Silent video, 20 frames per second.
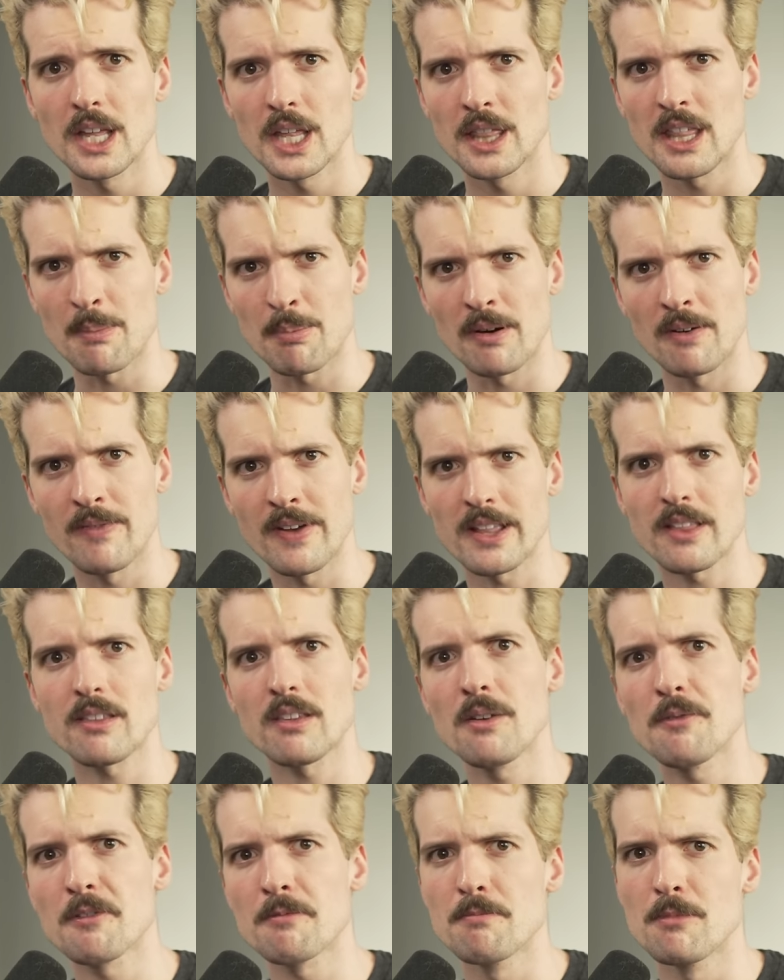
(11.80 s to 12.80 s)
that prevents
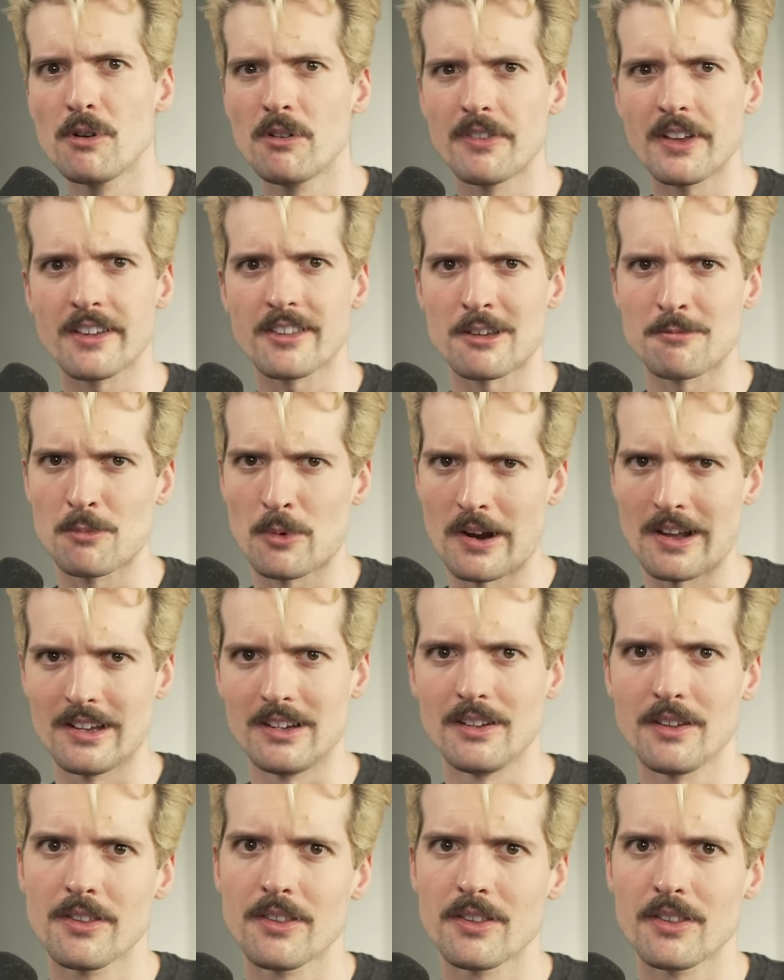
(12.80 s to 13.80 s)
you from moving somewhere
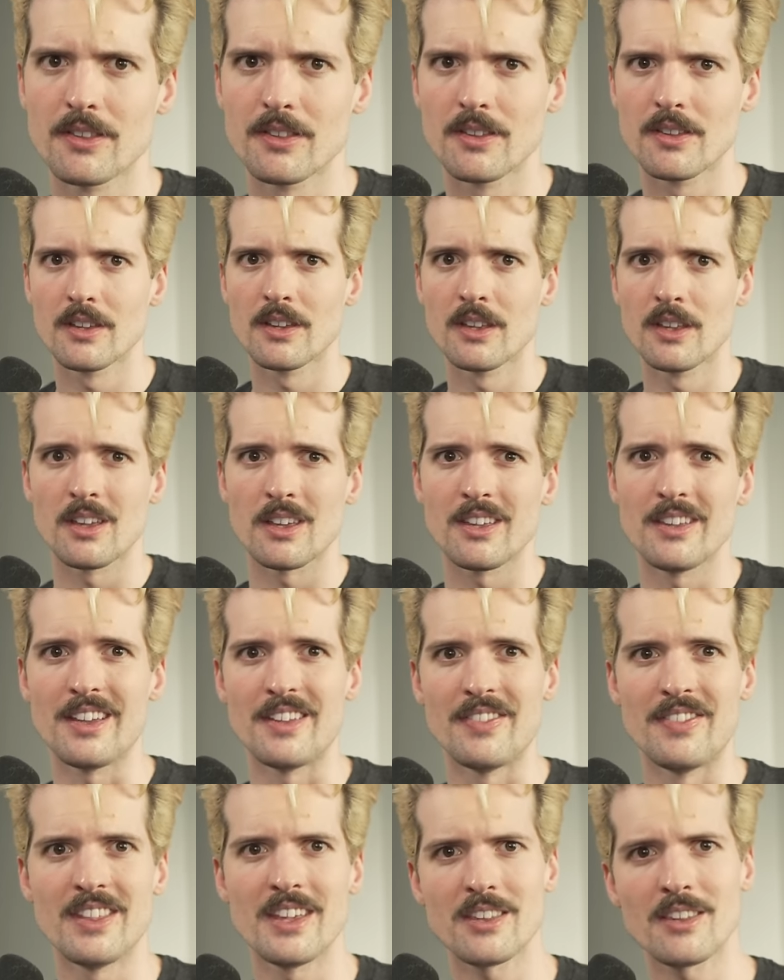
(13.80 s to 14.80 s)
else.
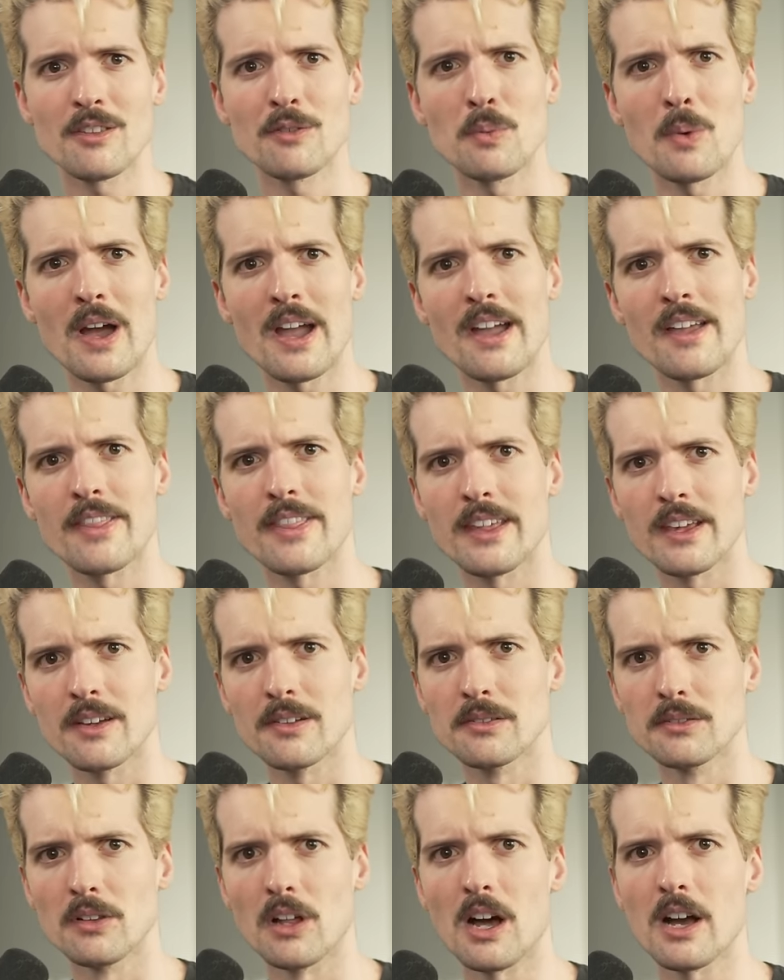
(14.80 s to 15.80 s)
And this is why I think
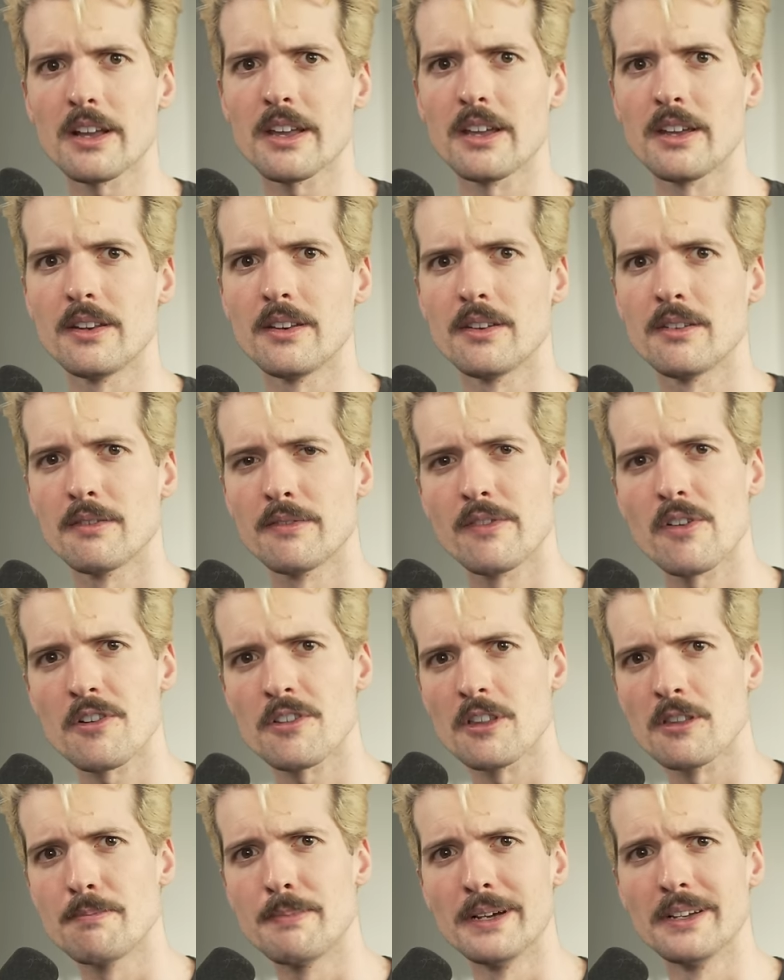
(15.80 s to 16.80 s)
lock-in
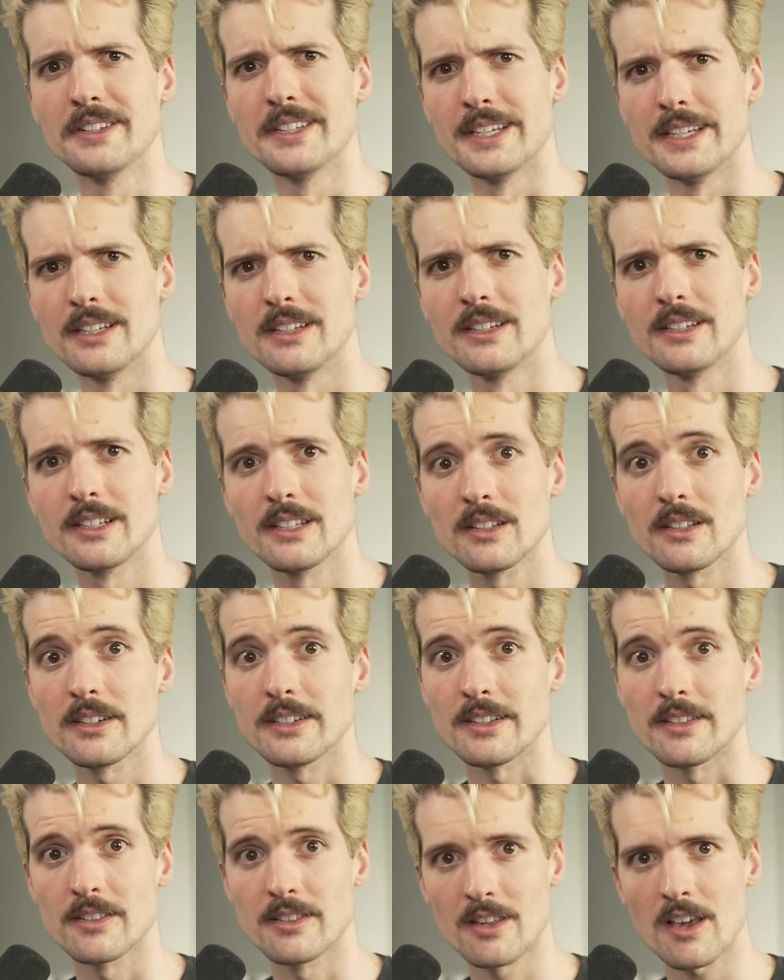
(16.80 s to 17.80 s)
versus built-in
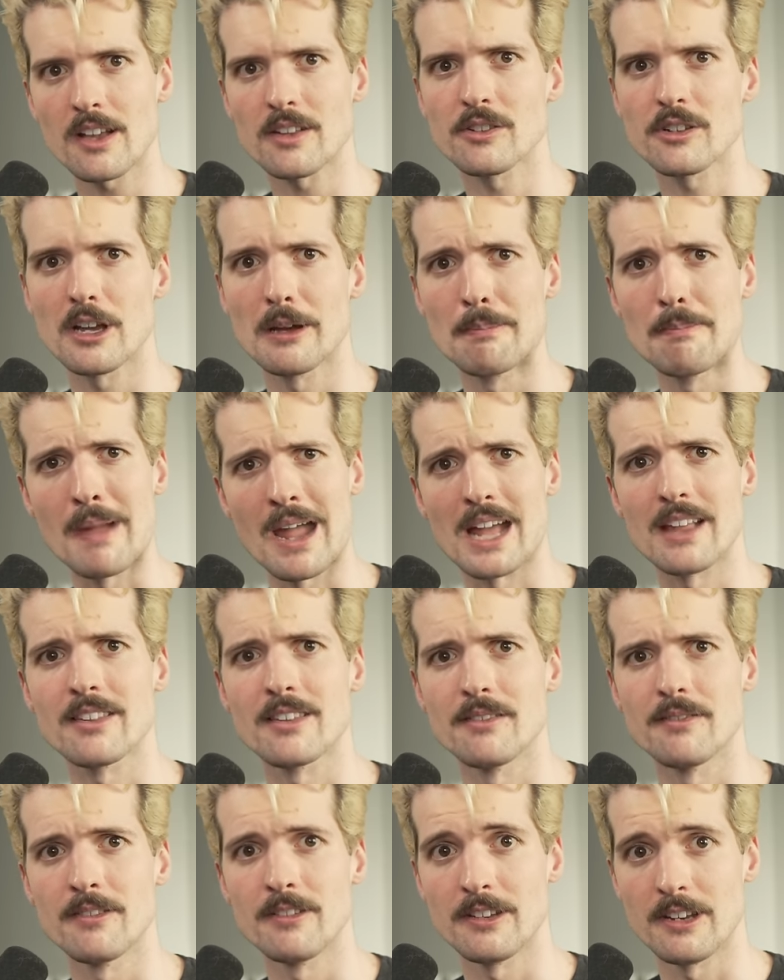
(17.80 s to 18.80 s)
is such a
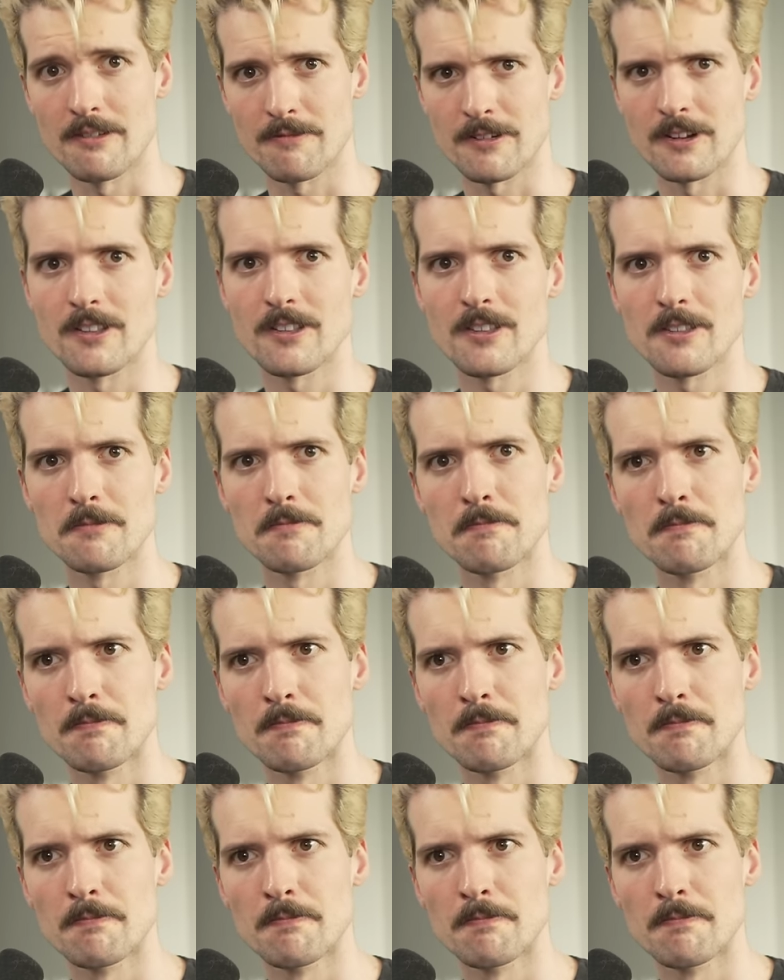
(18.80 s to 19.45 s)
massive difference.